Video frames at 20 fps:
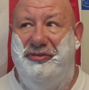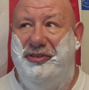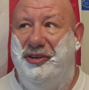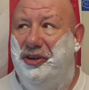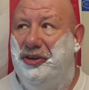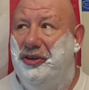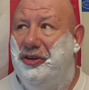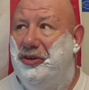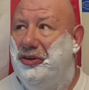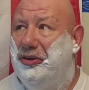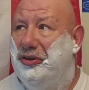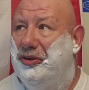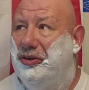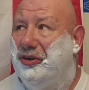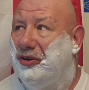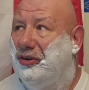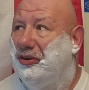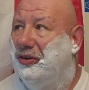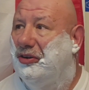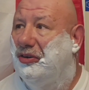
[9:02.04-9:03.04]
food
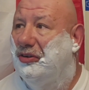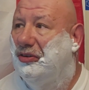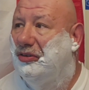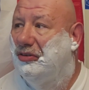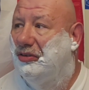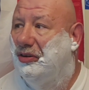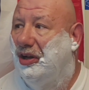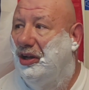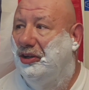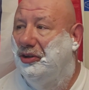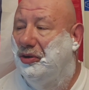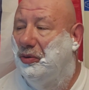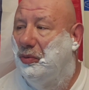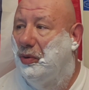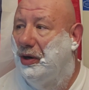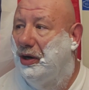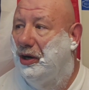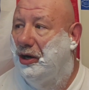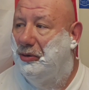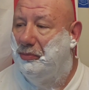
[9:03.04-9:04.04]
or
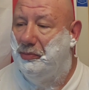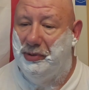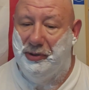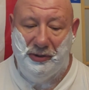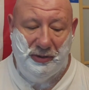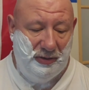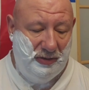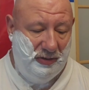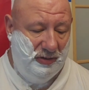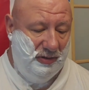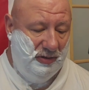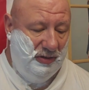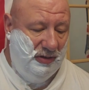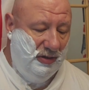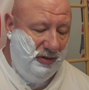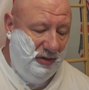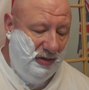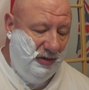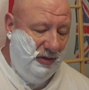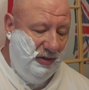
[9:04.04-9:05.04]
underwear. But
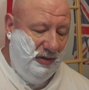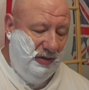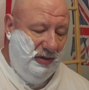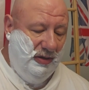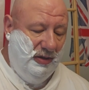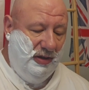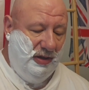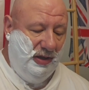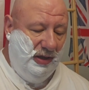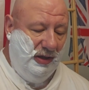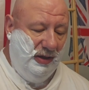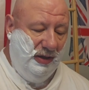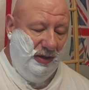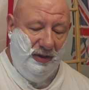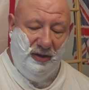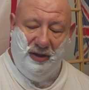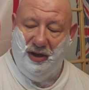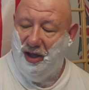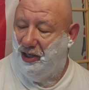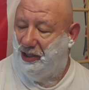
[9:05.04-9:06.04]

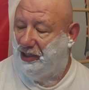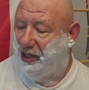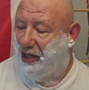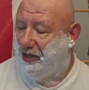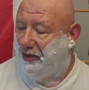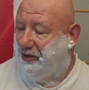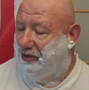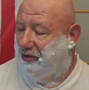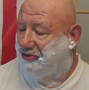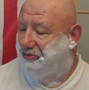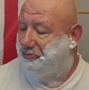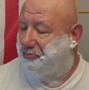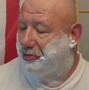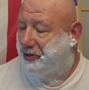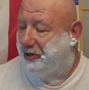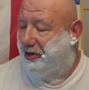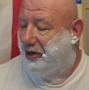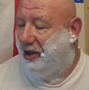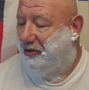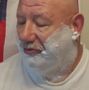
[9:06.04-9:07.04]
all I gotta do is
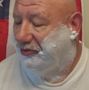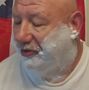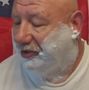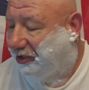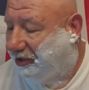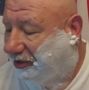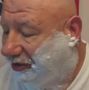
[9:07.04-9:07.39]
print off